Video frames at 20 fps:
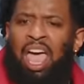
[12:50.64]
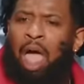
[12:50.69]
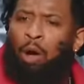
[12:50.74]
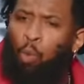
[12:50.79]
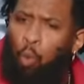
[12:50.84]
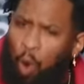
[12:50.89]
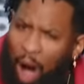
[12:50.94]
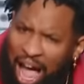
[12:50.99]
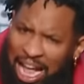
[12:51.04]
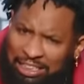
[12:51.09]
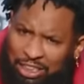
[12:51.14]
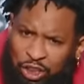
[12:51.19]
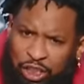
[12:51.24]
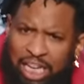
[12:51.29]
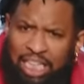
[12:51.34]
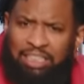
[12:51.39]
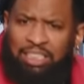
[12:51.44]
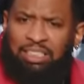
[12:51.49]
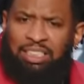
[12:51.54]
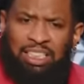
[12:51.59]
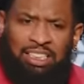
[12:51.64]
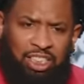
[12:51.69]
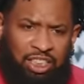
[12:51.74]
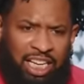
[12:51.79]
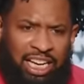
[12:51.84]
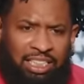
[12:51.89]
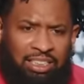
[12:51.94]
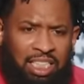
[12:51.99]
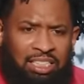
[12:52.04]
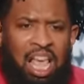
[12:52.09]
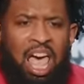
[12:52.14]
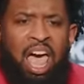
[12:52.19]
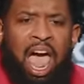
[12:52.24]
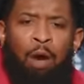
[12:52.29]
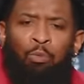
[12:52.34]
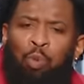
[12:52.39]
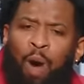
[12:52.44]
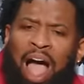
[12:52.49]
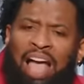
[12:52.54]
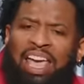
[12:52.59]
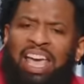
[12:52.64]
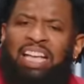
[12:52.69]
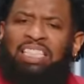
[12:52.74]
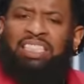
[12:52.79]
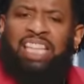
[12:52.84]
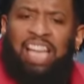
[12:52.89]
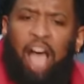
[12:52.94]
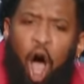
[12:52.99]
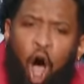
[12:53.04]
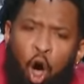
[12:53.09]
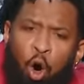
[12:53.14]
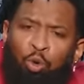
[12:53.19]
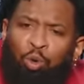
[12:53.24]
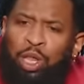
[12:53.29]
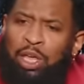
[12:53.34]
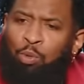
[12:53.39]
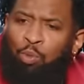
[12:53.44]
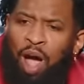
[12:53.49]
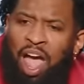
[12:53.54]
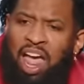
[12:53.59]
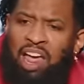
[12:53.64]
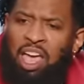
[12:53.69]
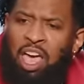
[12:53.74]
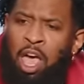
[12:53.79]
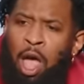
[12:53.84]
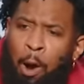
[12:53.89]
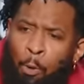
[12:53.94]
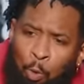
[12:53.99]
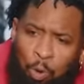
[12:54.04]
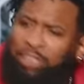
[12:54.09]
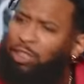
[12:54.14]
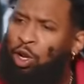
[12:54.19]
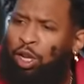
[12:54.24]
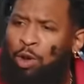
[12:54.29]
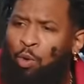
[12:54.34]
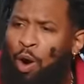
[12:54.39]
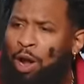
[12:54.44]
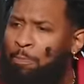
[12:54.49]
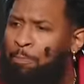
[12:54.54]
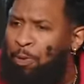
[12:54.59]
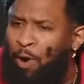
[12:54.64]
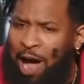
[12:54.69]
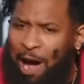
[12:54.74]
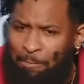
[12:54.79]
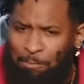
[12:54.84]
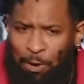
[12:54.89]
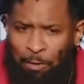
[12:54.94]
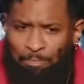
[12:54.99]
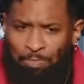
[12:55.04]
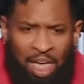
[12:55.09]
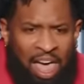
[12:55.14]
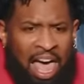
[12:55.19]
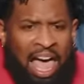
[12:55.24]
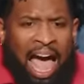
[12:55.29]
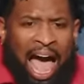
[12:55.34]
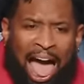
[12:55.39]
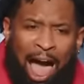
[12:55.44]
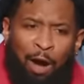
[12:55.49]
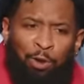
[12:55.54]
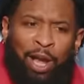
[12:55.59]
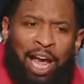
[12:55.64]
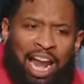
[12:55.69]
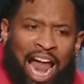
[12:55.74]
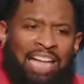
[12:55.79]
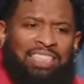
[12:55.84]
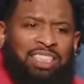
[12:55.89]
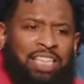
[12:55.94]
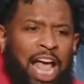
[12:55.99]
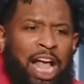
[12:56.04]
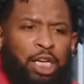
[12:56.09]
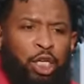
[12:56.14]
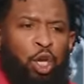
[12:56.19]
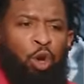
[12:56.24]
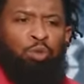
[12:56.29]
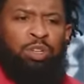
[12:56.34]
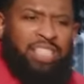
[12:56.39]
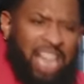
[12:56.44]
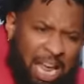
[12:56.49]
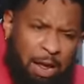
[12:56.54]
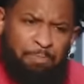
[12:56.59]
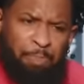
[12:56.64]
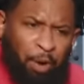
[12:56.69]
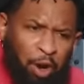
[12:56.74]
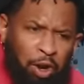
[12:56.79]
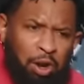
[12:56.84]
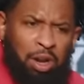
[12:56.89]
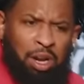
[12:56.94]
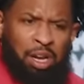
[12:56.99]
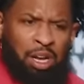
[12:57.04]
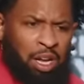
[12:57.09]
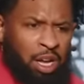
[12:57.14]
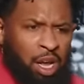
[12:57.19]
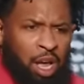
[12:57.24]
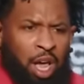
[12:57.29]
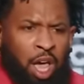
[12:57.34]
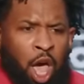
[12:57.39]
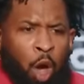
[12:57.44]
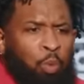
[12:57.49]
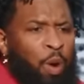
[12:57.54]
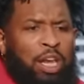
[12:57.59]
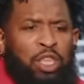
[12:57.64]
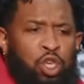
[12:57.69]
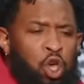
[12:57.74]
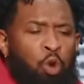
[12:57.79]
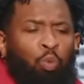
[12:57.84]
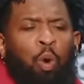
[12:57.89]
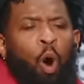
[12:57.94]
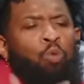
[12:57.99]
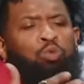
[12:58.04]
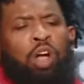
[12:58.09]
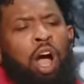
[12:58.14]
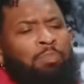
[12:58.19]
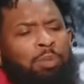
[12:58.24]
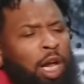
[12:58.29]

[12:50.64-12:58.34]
and why Jesus is Jesus and why he's the only way, what's only one problem? How can I take you deeper when you won't come